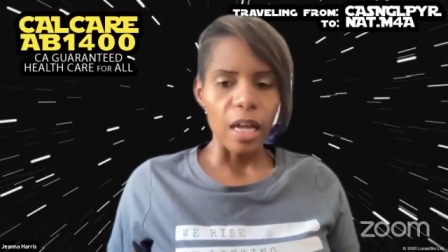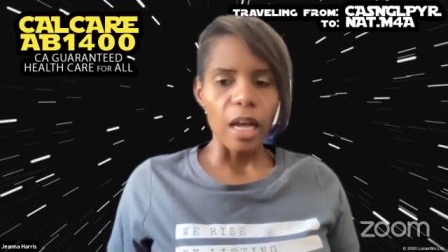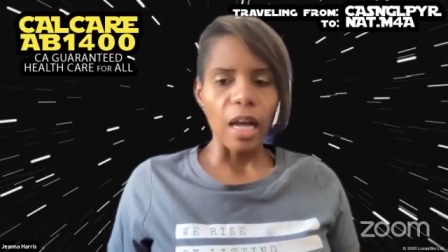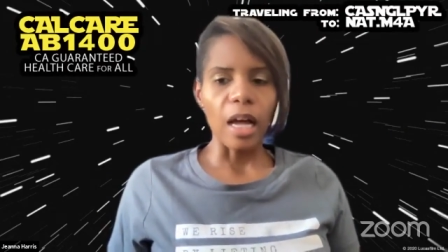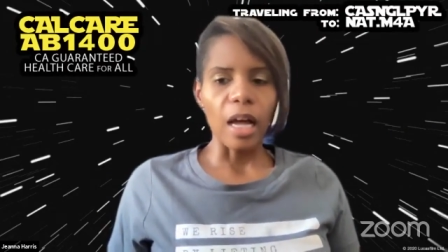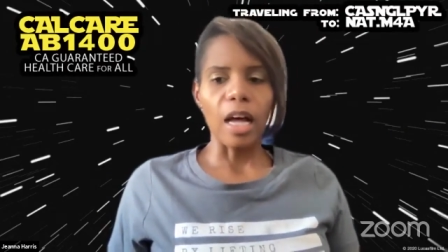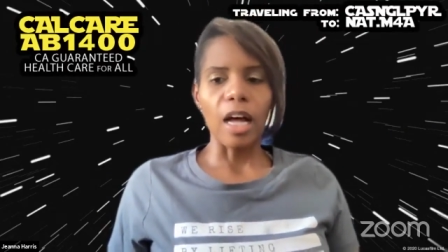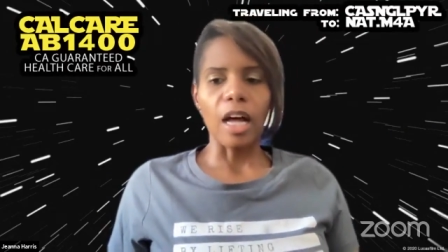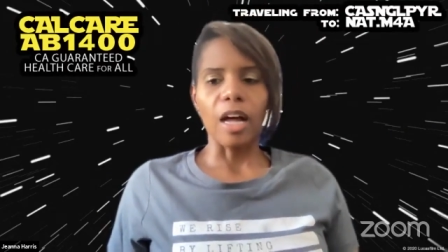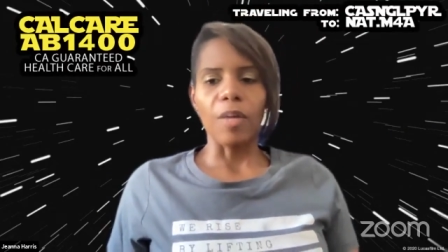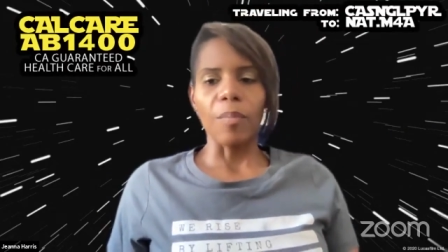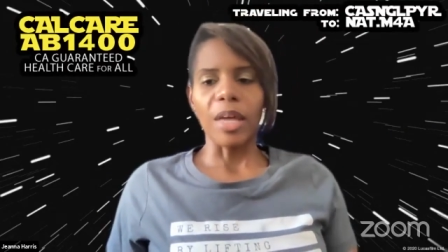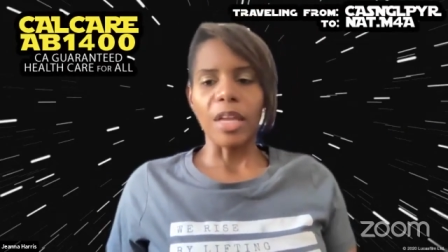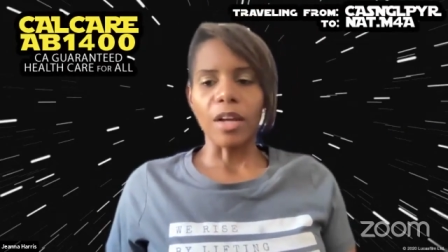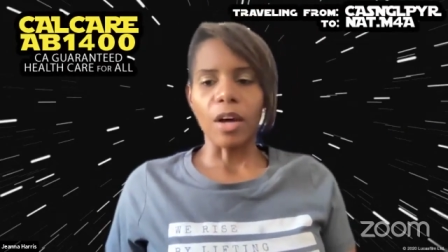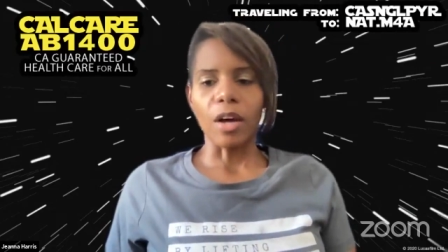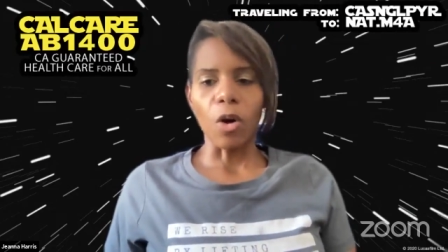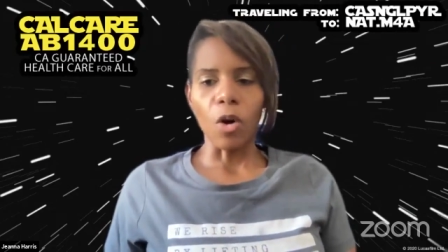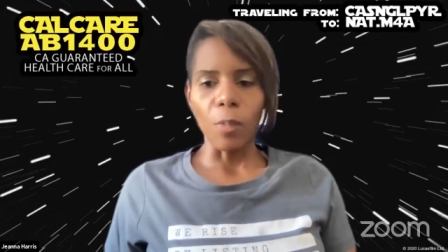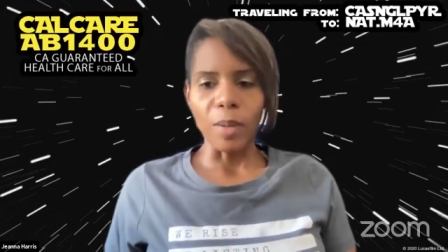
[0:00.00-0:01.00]

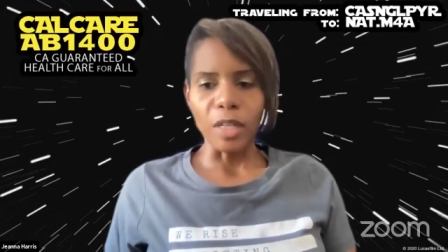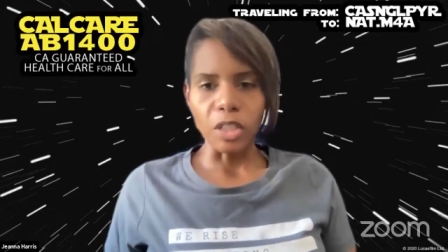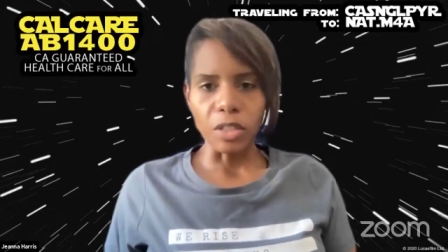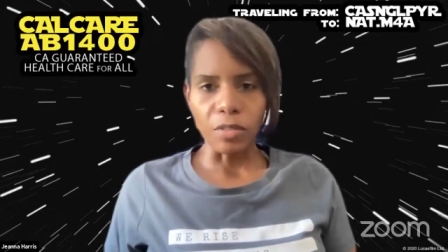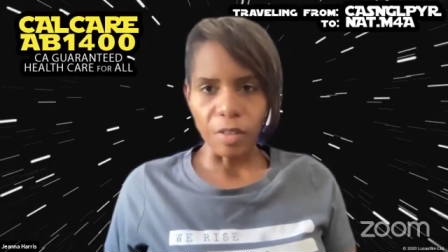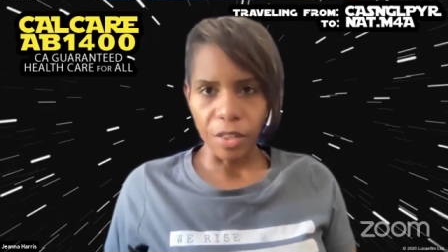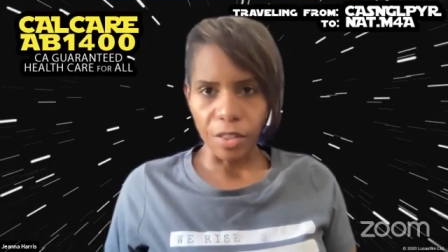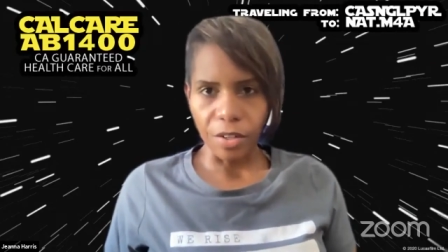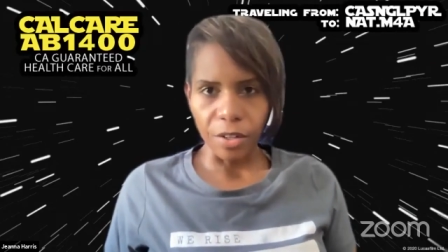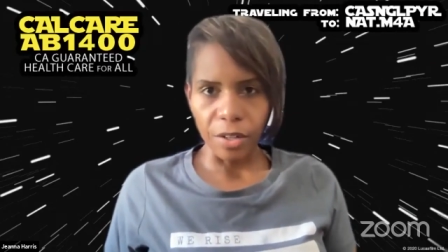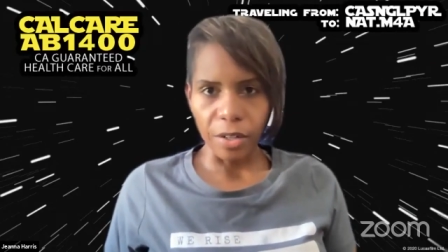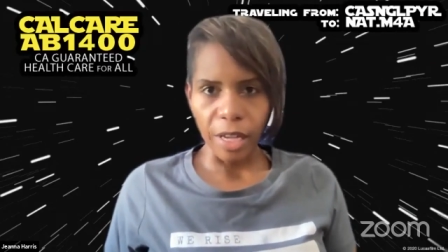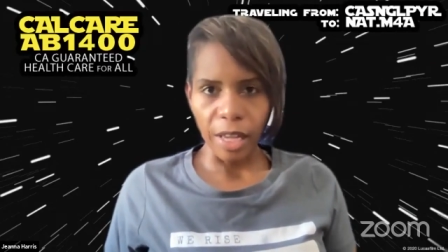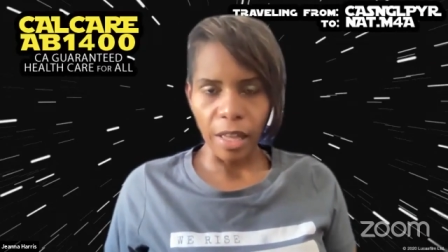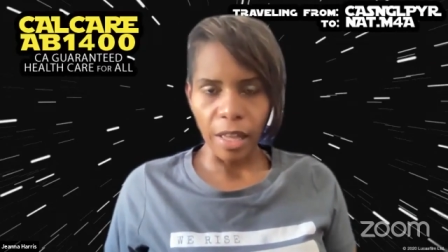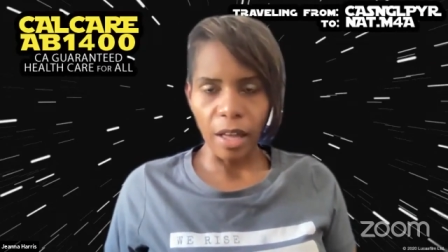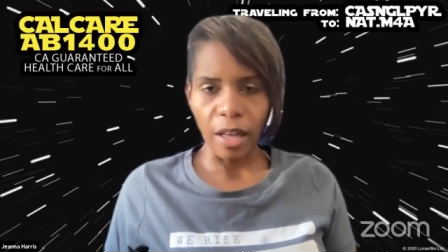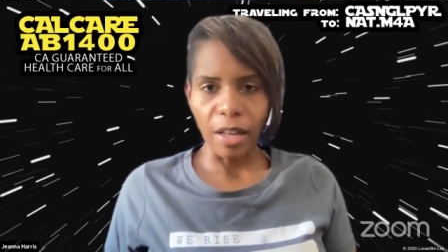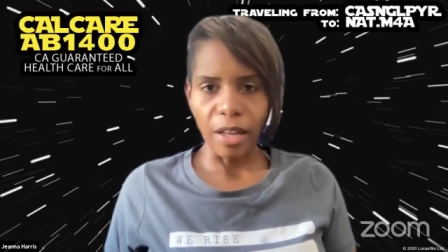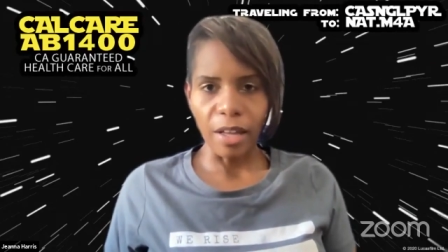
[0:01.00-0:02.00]
And a whole bunch of other
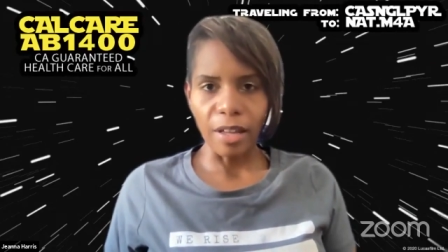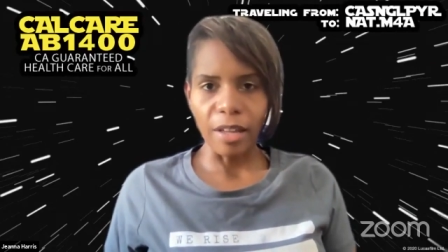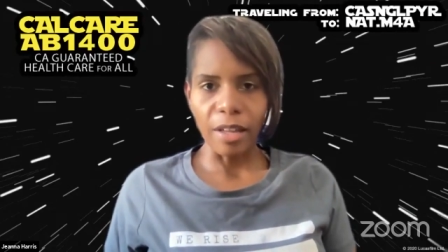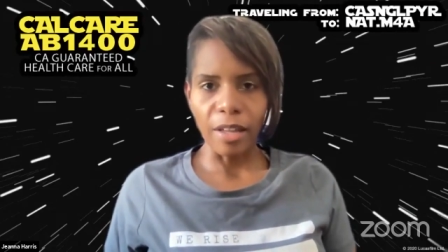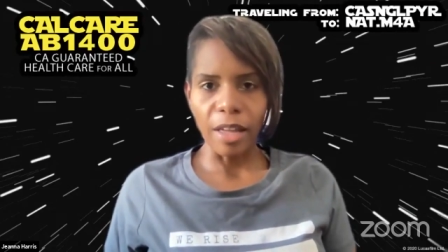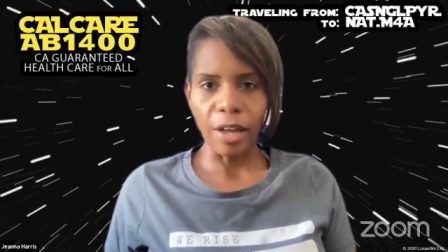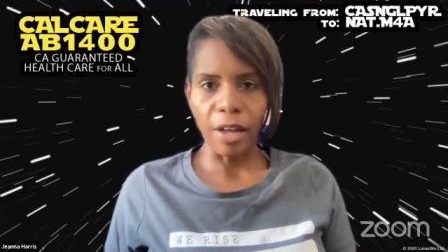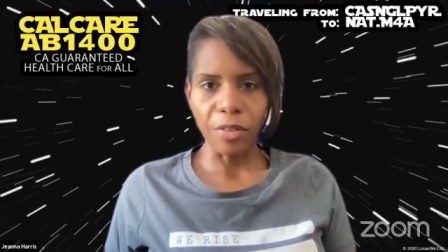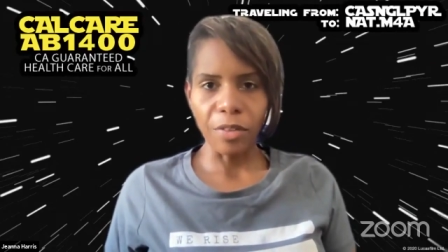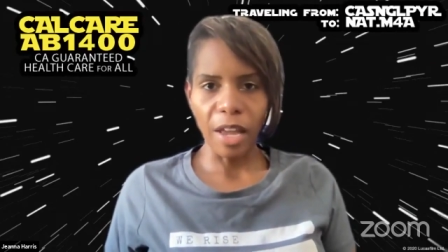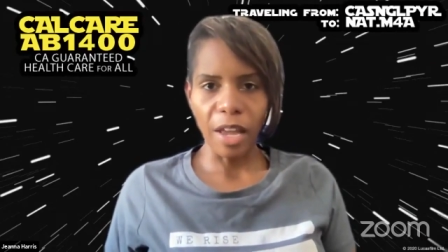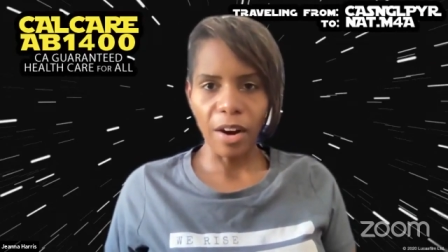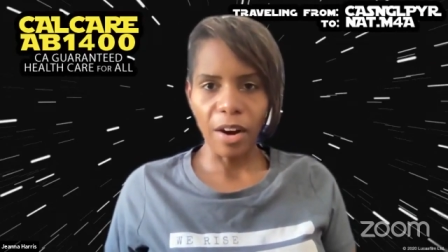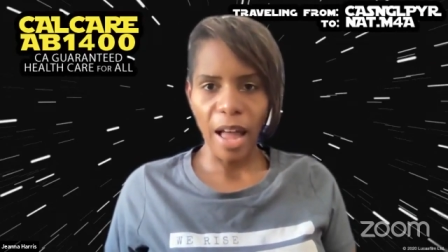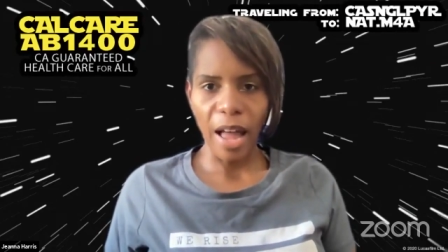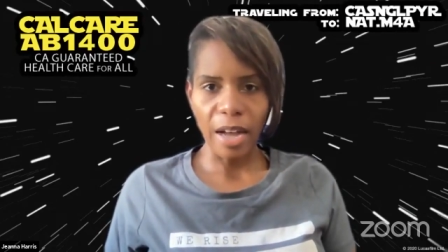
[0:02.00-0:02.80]
healthcare